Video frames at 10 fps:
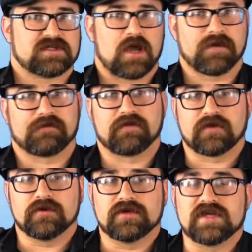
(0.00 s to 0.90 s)
comic
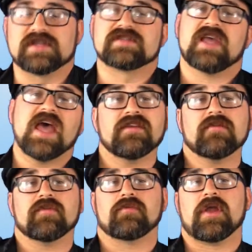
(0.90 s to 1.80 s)
review is End
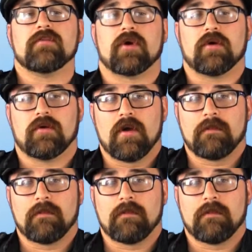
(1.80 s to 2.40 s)
of the Rainbow